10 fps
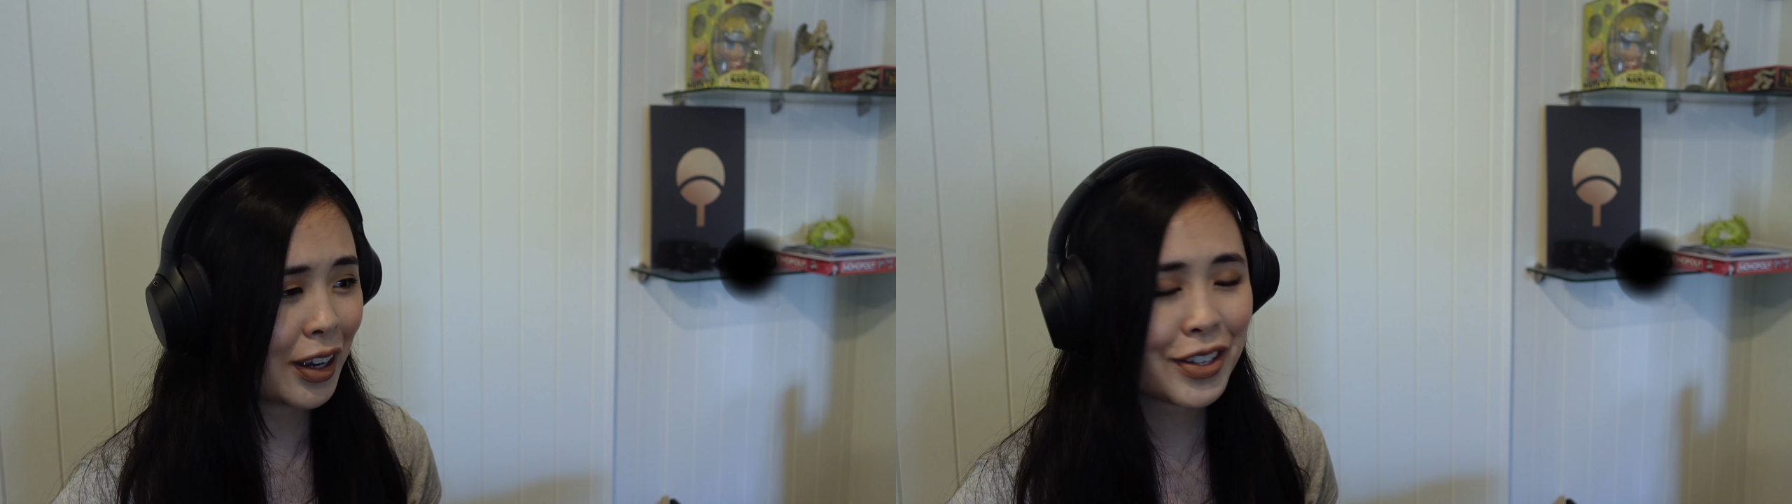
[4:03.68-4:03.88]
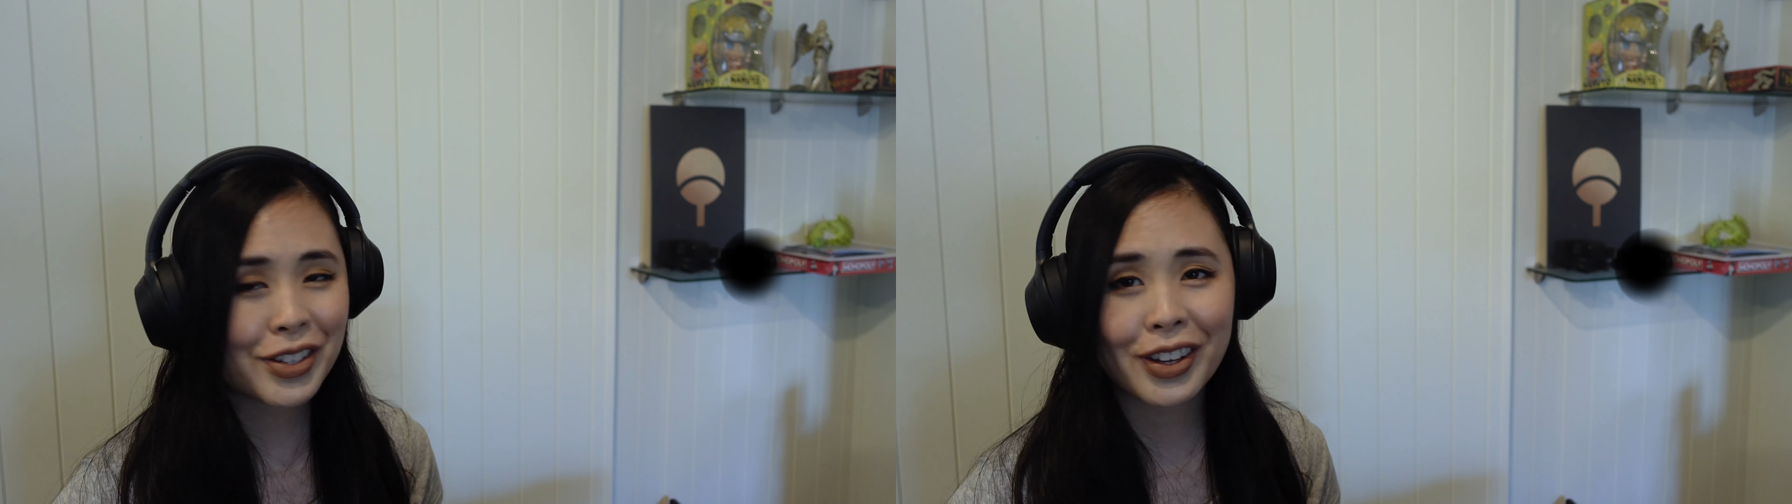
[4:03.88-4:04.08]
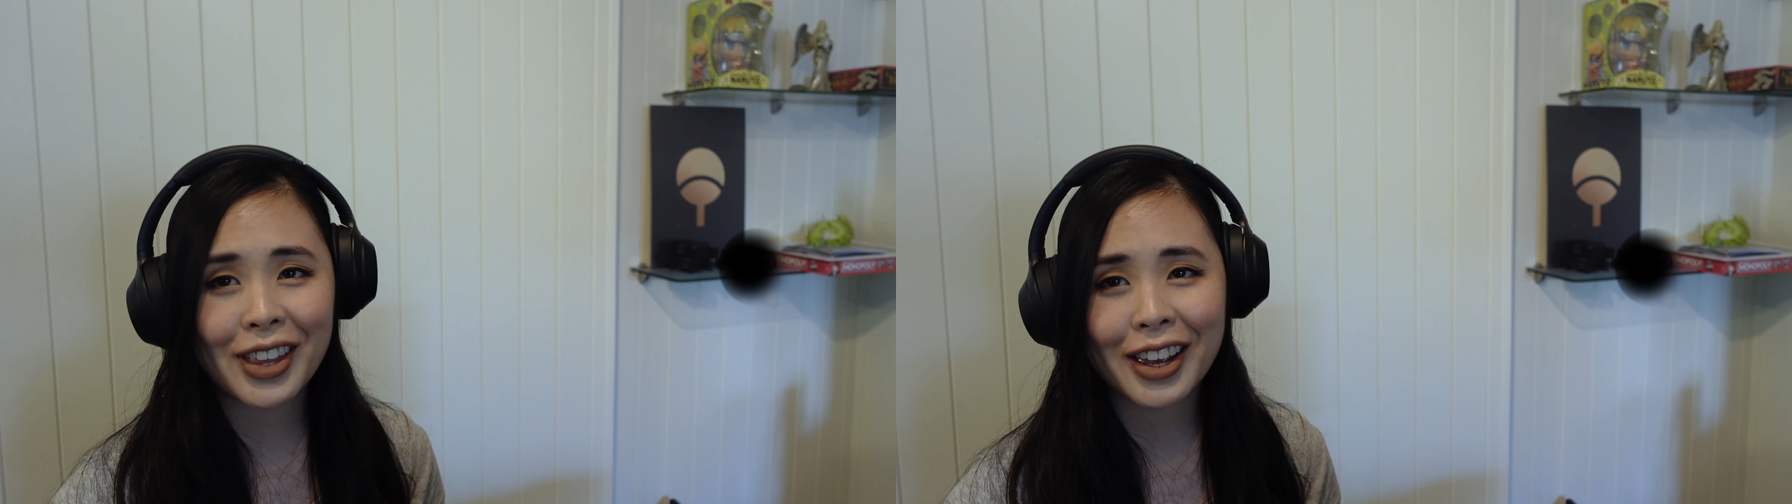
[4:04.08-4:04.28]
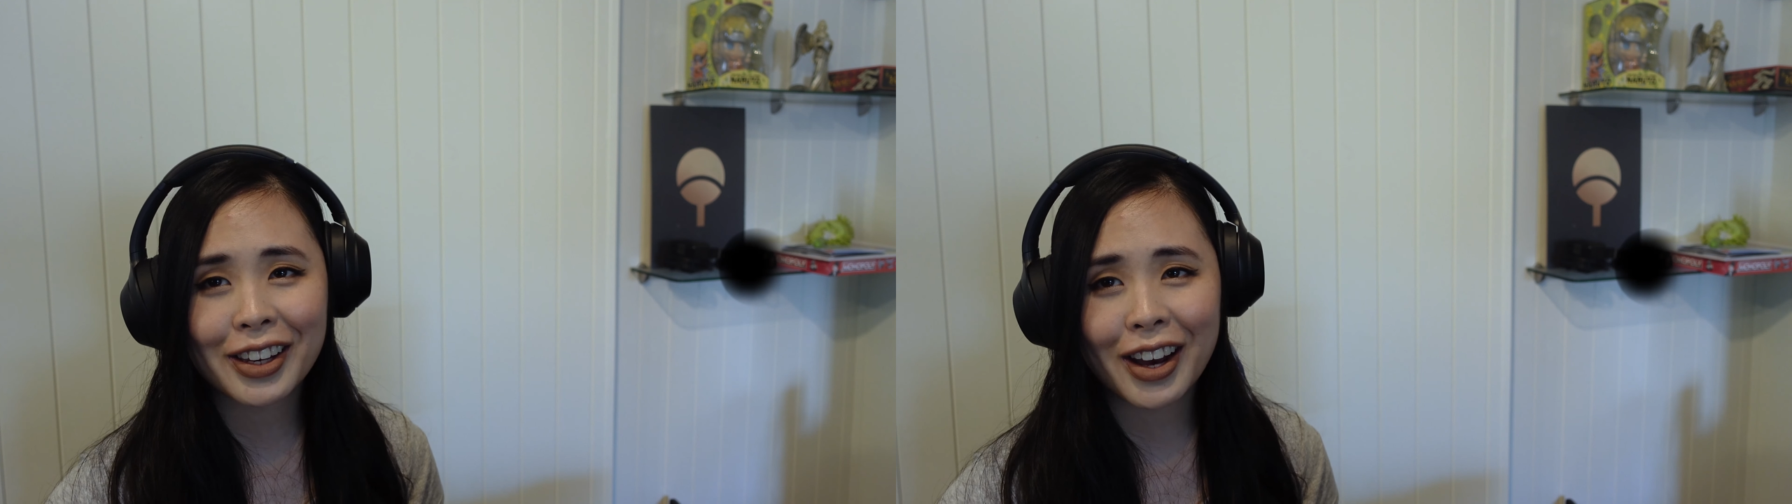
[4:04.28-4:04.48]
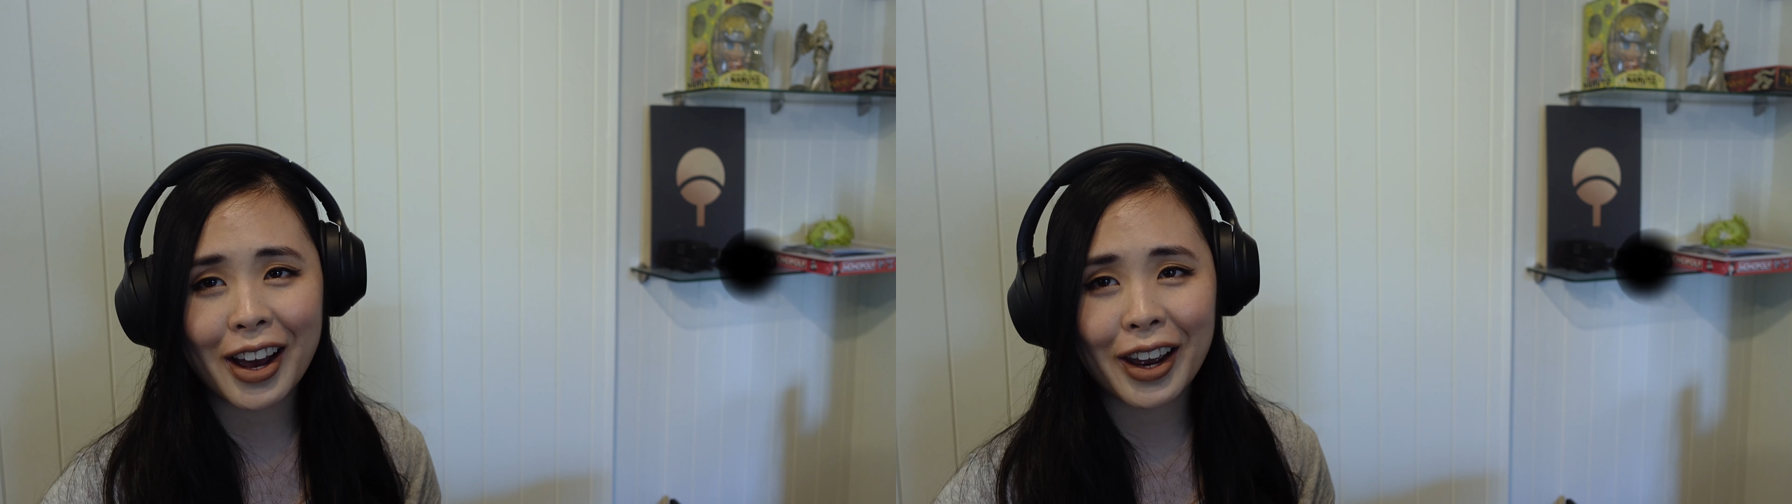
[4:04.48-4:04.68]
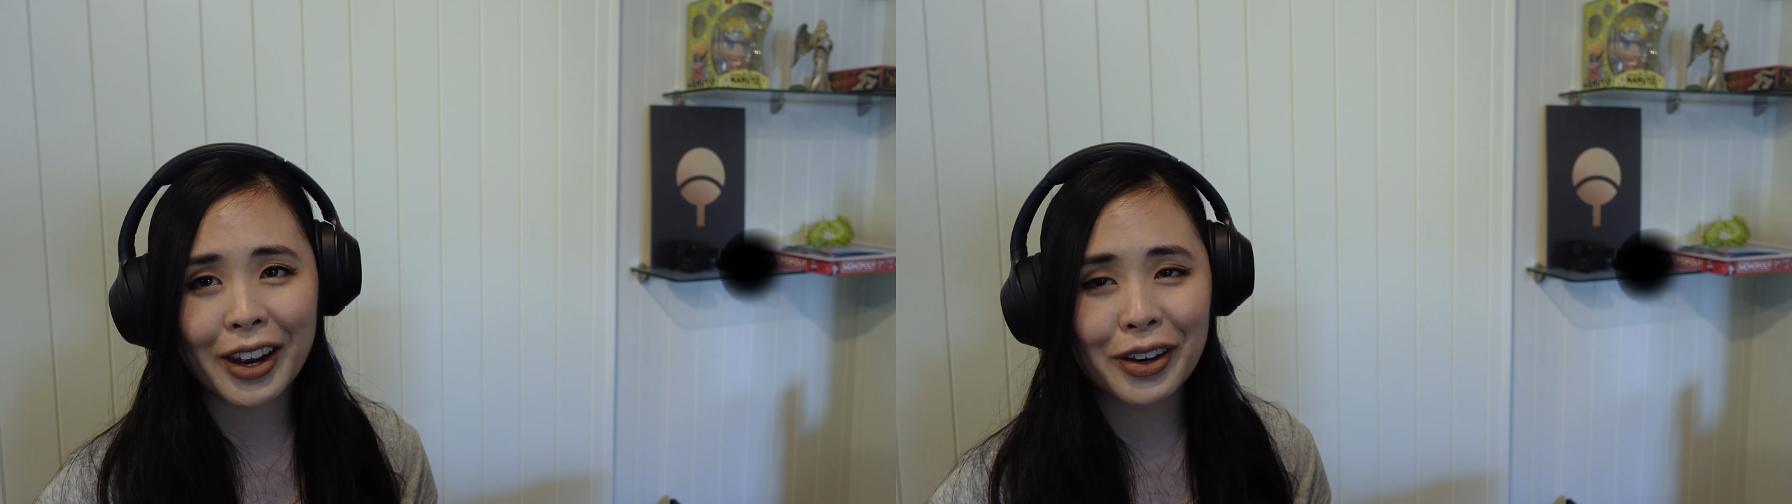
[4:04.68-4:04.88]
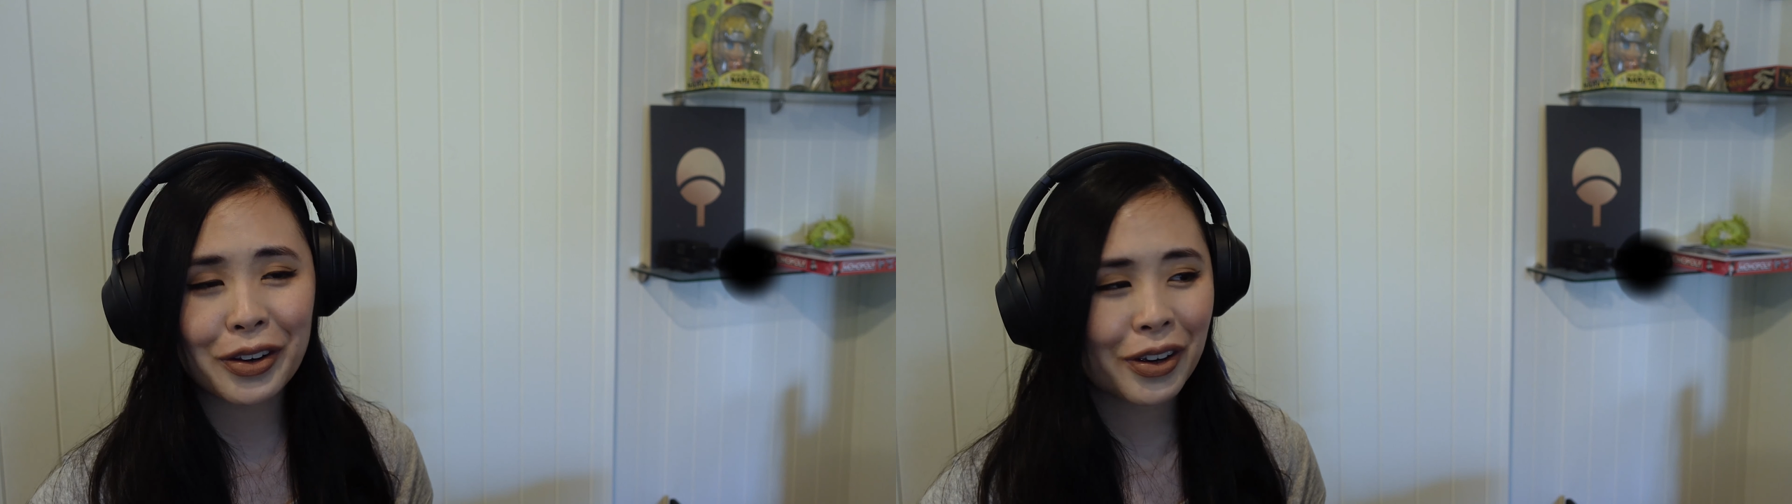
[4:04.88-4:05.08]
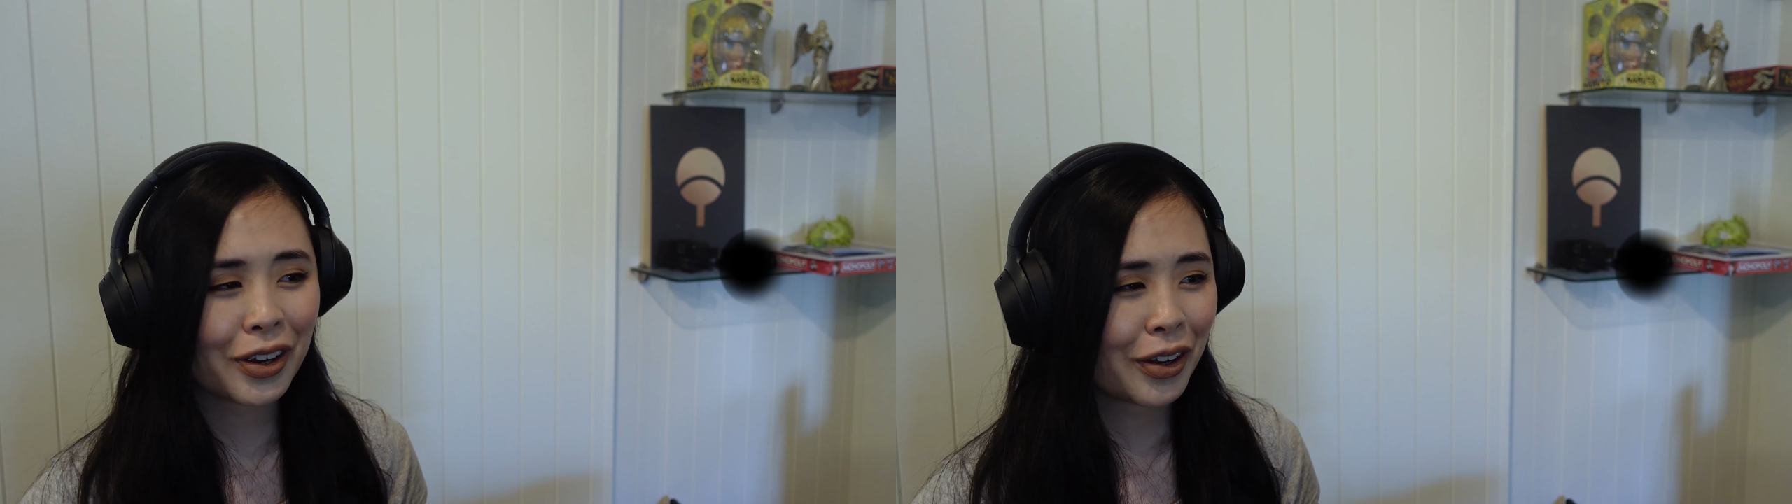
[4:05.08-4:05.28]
So that guy